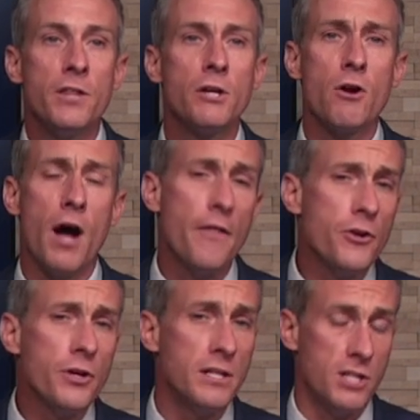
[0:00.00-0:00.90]
There are
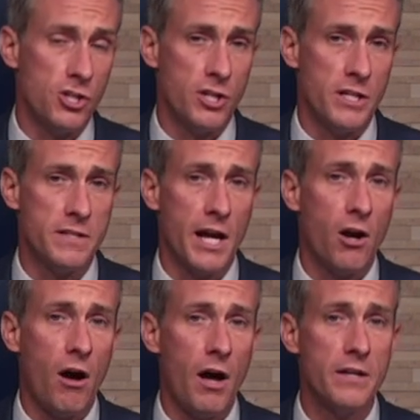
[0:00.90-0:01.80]
other conditions
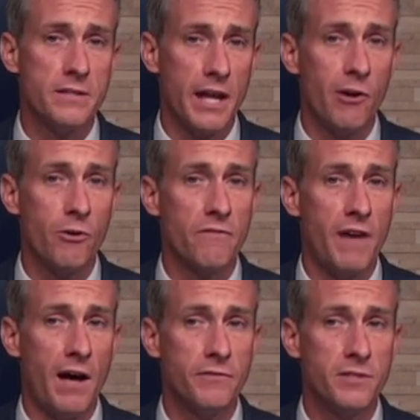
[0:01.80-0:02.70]
that cause the
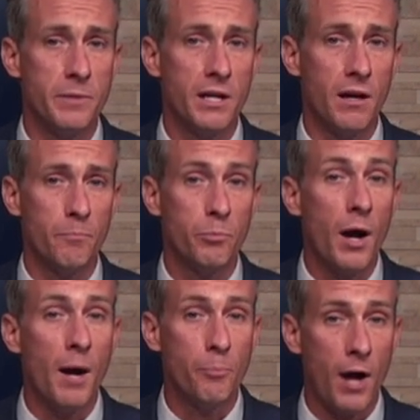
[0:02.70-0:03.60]
aortic valve to become
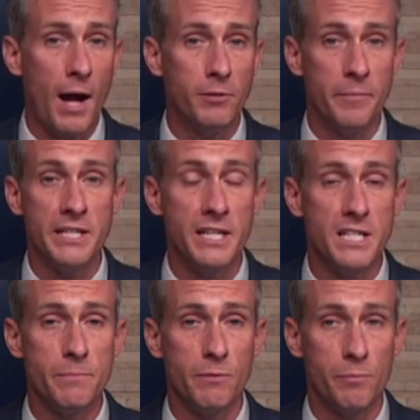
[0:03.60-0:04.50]
pro a problem and
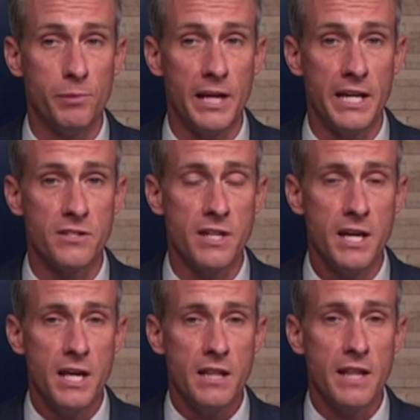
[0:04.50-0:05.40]
need to be
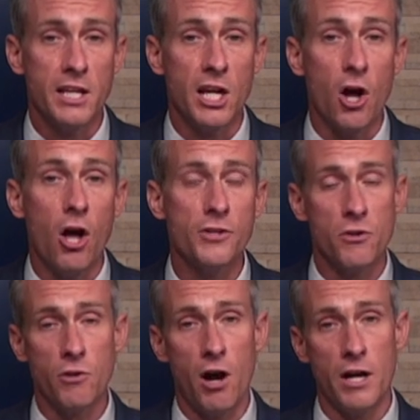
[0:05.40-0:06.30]
replaced that can
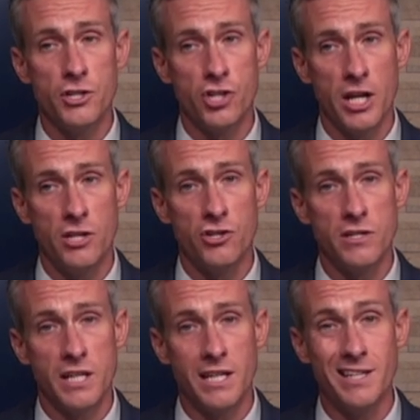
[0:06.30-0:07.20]
also cause
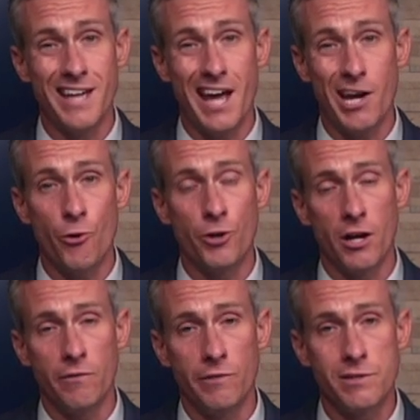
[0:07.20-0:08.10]
changes in the
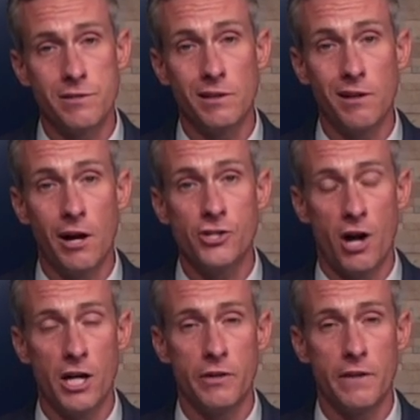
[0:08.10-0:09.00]
aorta, which is the
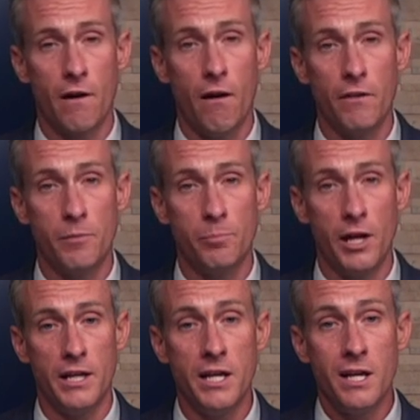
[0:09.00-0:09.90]
large artery that all the
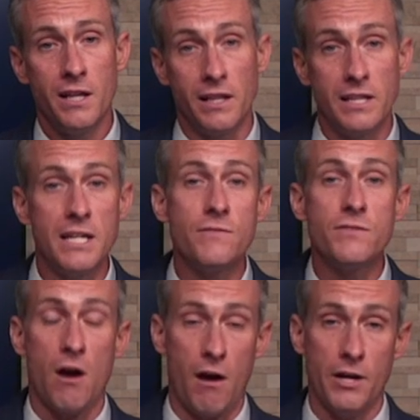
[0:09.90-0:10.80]
blood that
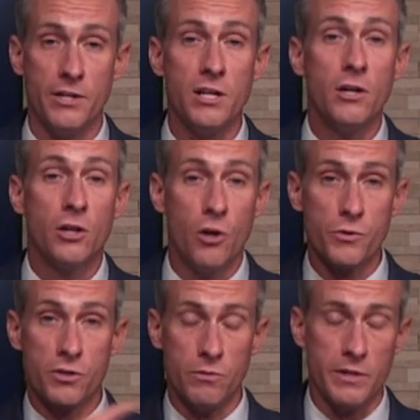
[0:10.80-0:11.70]
leaves the heart
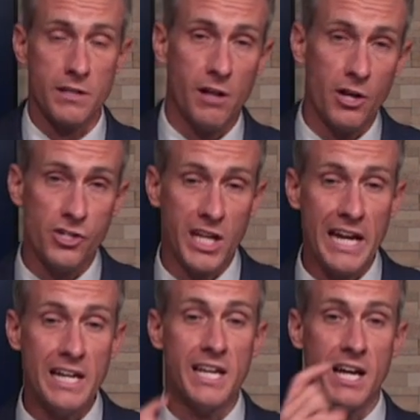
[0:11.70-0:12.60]
goes through. It's a large
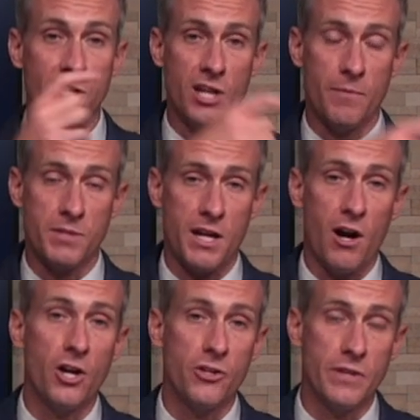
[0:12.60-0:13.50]
candy cane shaped
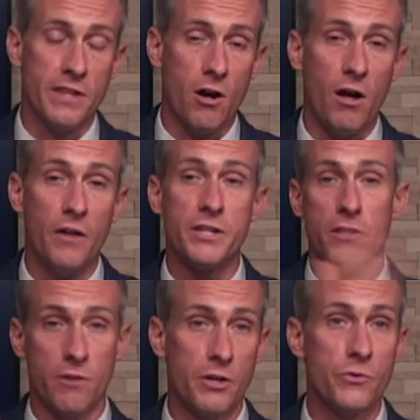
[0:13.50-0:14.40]
artery that all
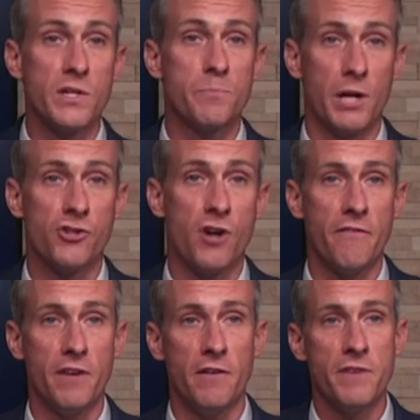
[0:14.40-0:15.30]
the other arteries branch
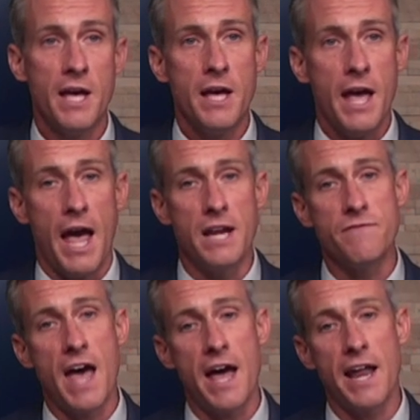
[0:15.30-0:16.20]
off of.
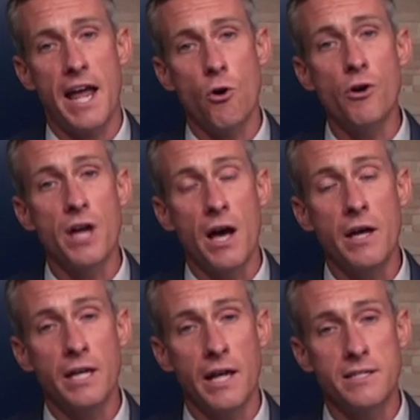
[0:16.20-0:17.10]
And if that
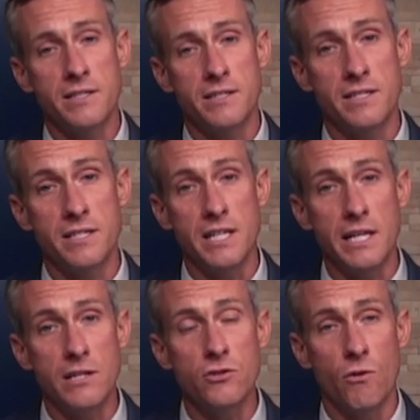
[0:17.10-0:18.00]
aorta gets
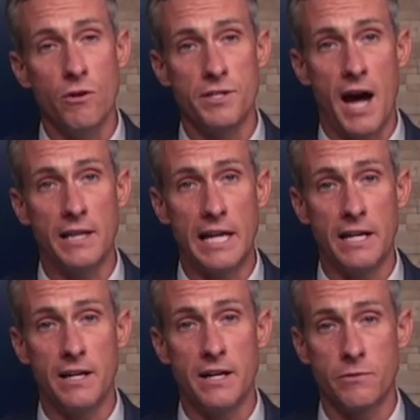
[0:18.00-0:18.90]
diseased or
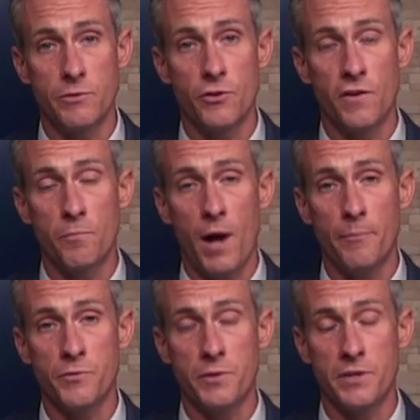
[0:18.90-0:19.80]
dilated as a result of
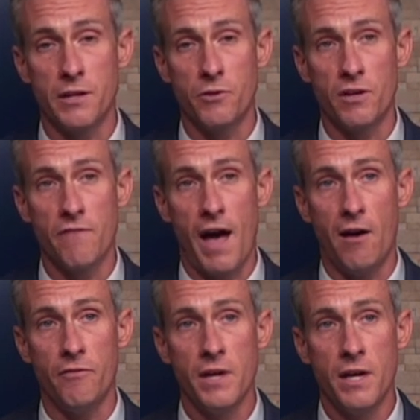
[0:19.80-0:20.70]
problems with the aortic
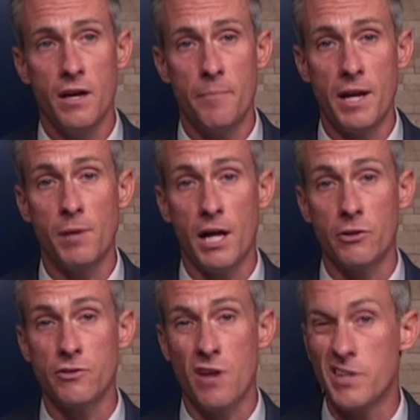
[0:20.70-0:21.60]
valve, a beta
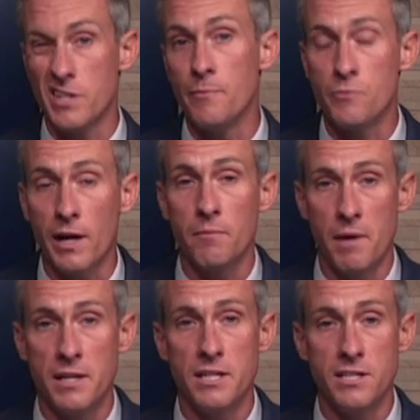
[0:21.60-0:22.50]
blocker is oftentimes
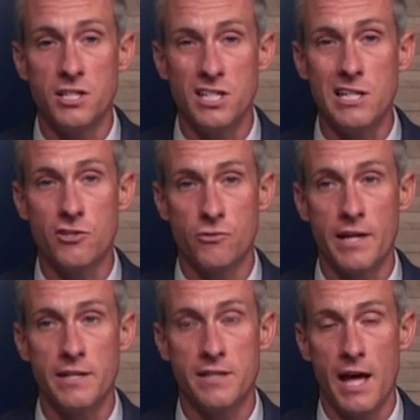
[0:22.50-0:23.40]
recommended to de
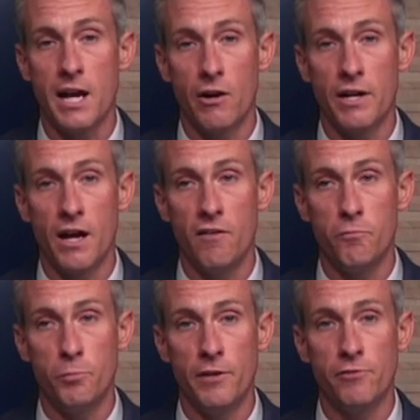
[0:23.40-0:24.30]
stress that area
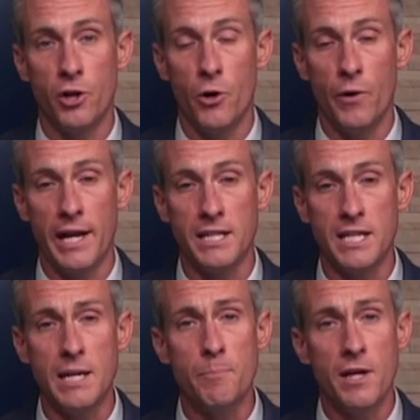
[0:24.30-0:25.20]
of blood flow
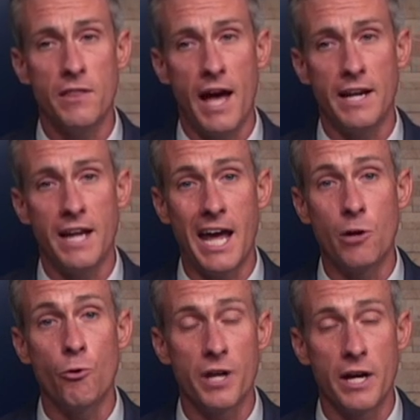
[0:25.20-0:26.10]
and keep that
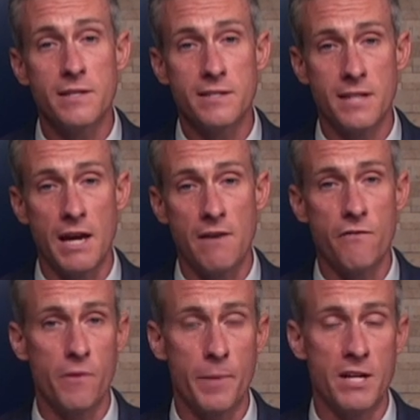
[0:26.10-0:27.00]
aorta
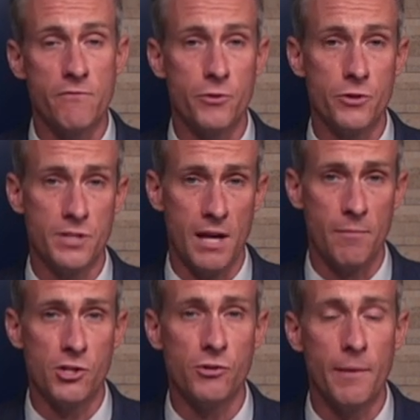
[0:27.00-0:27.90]
safe from any further
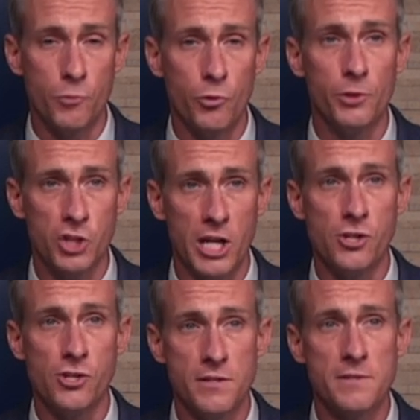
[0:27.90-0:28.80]
damage or abnormal
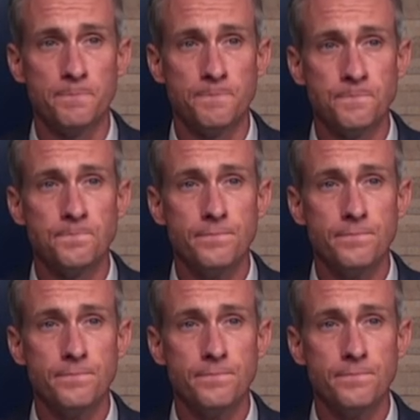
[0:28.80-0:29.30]
changes.